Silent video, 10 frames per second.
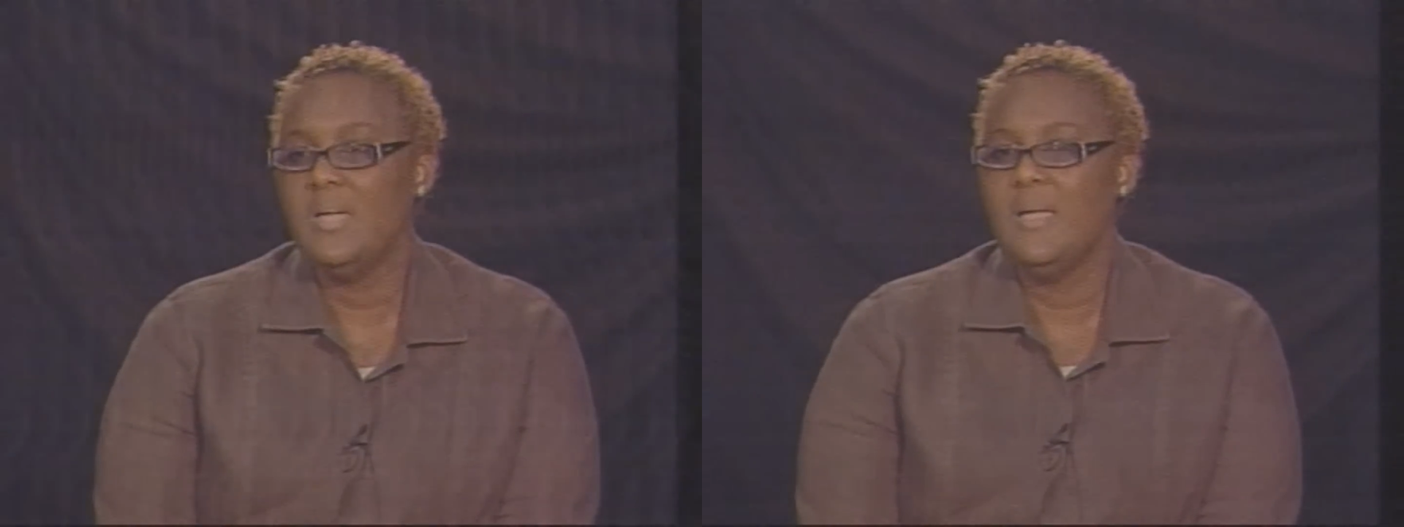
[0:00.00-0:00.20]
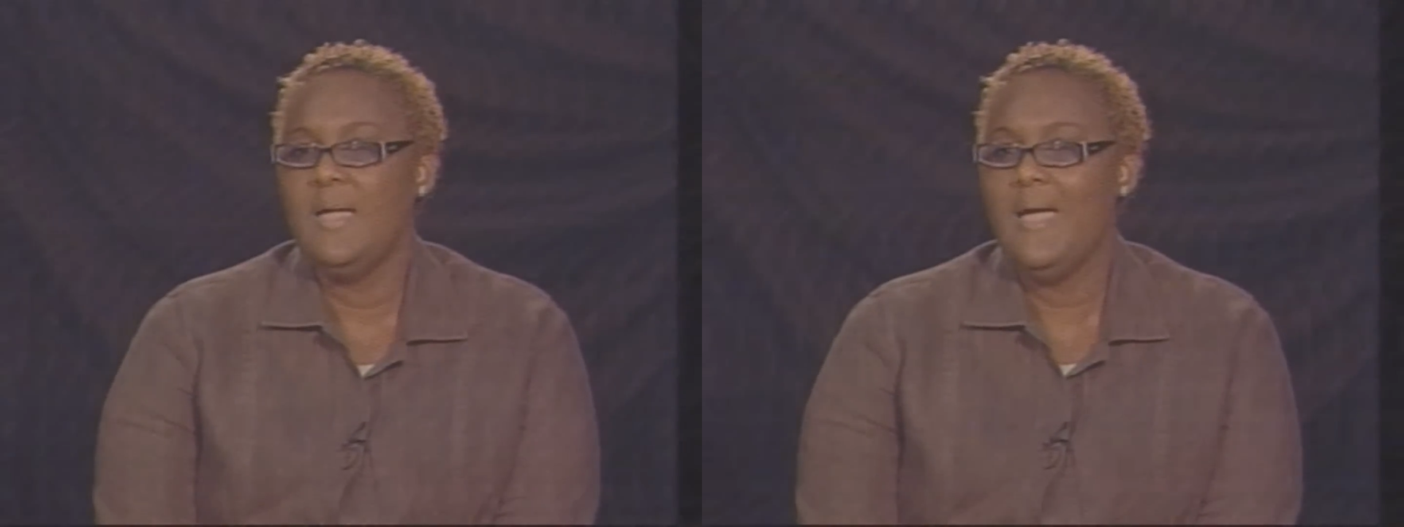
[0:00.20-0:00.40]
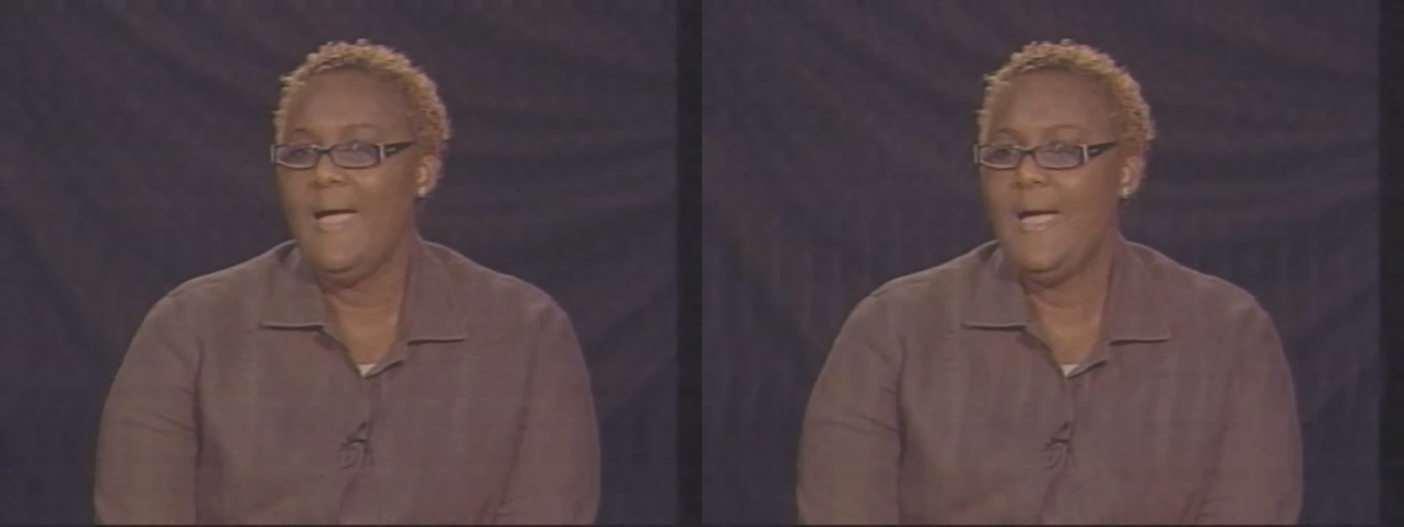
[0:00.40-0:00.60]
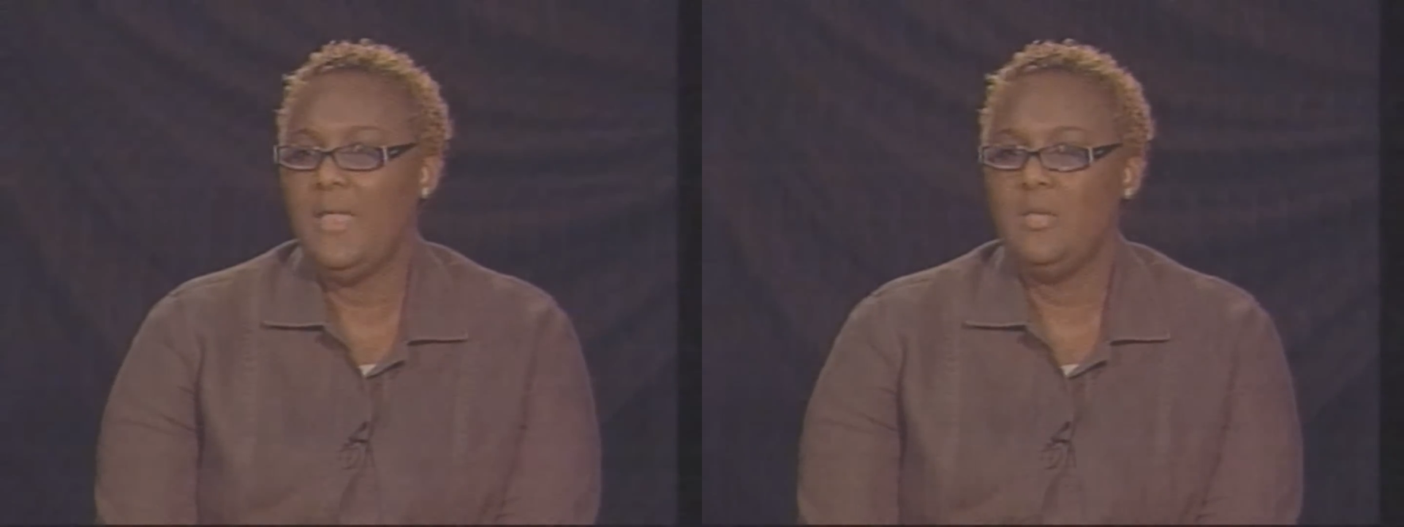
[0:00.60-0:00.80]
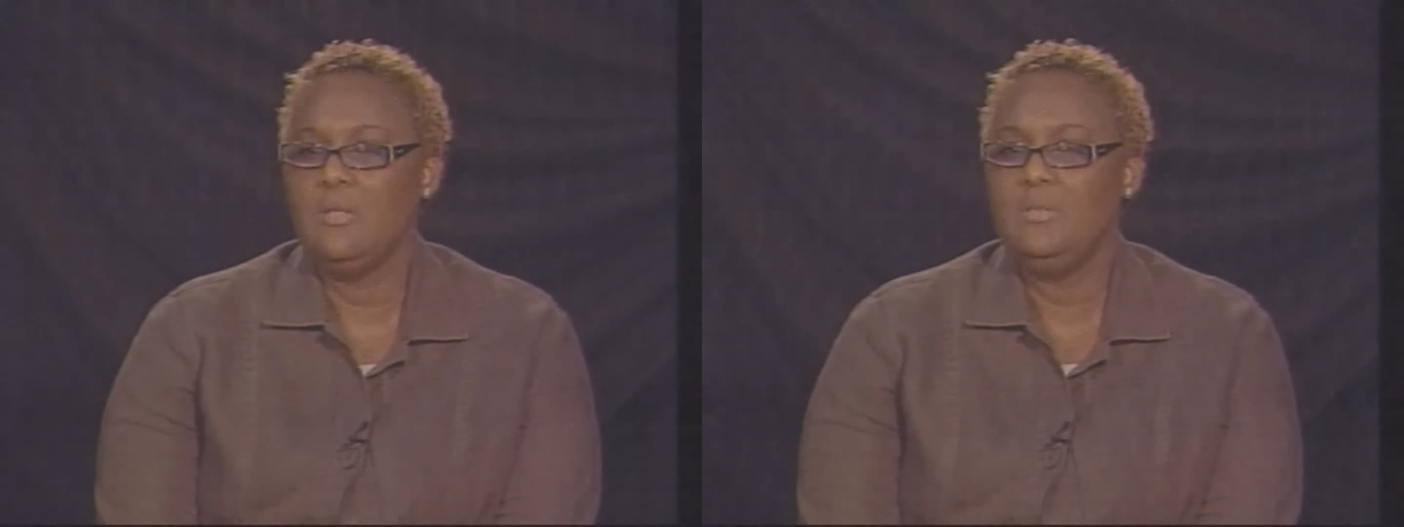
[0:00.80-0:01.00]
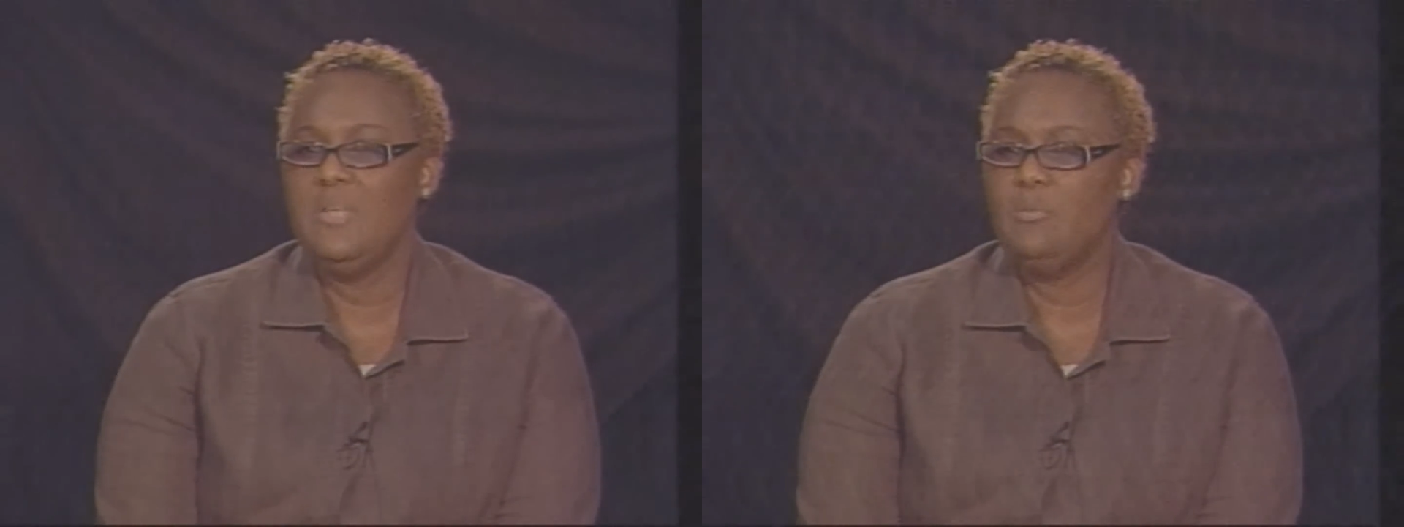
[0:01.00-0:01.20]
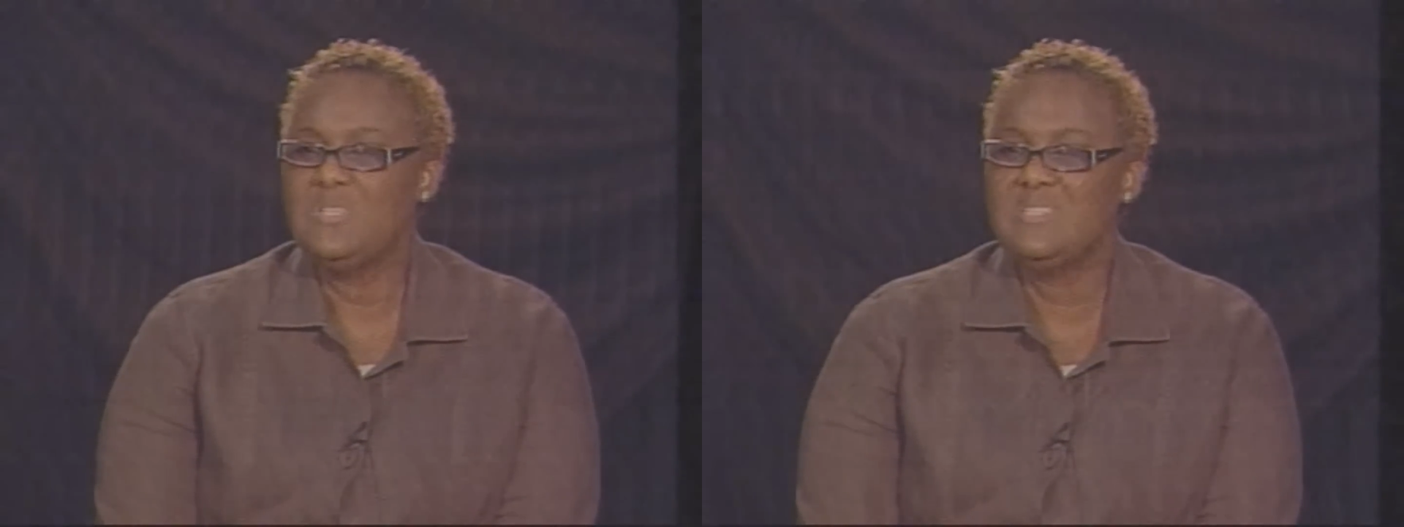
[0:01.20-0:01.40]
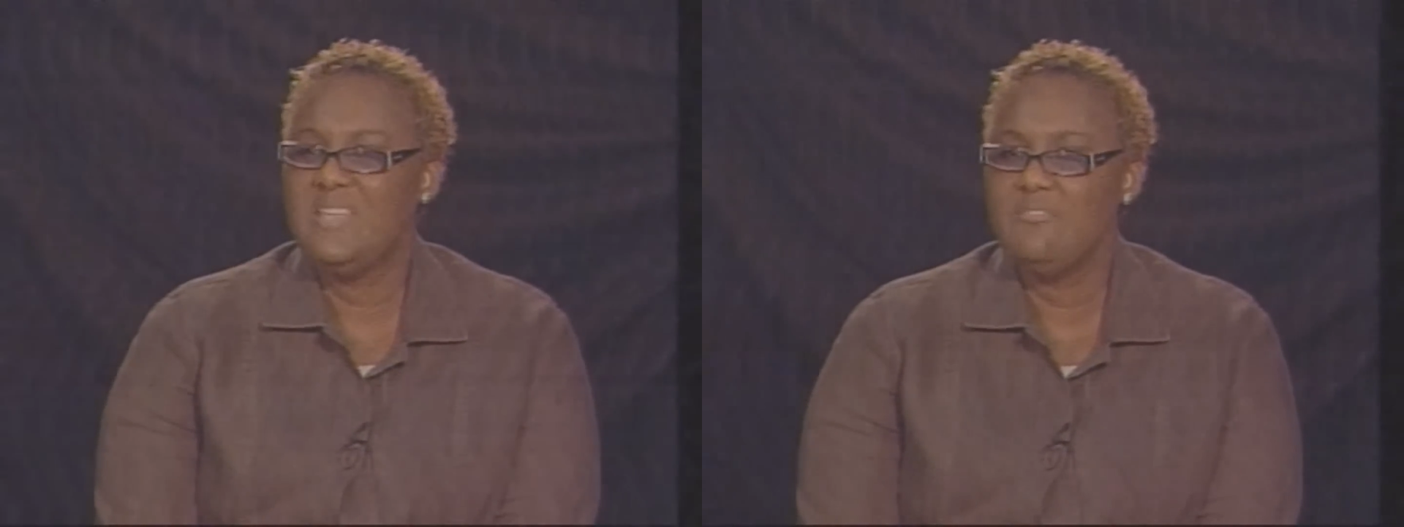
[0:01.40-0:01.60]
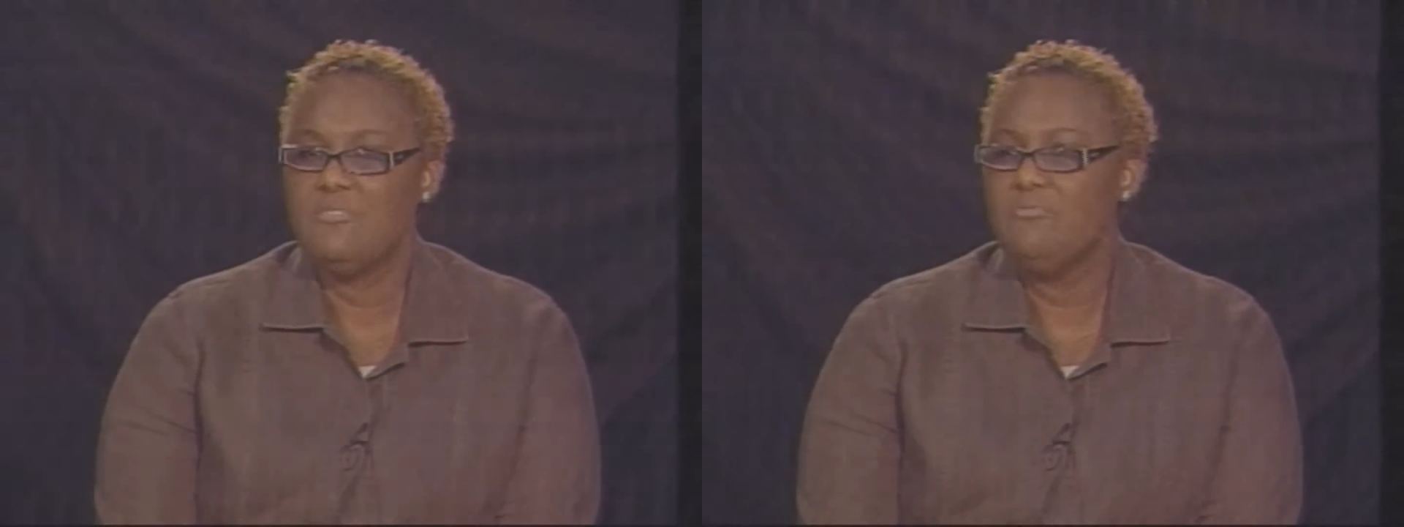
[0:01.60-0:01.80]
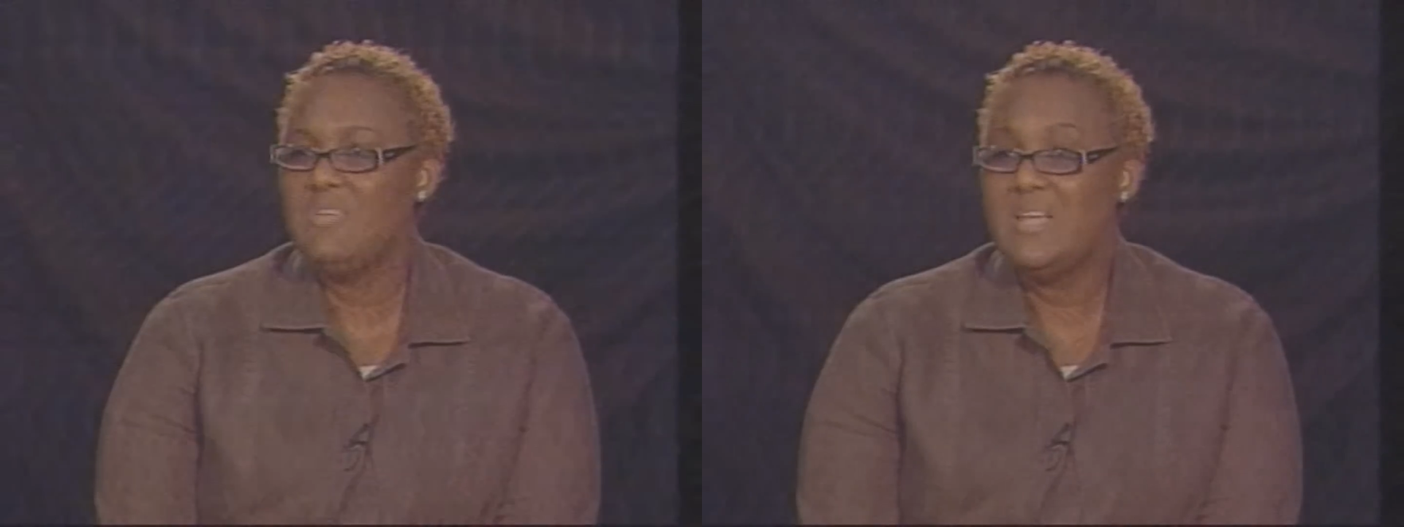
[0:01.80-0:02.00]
and there was never really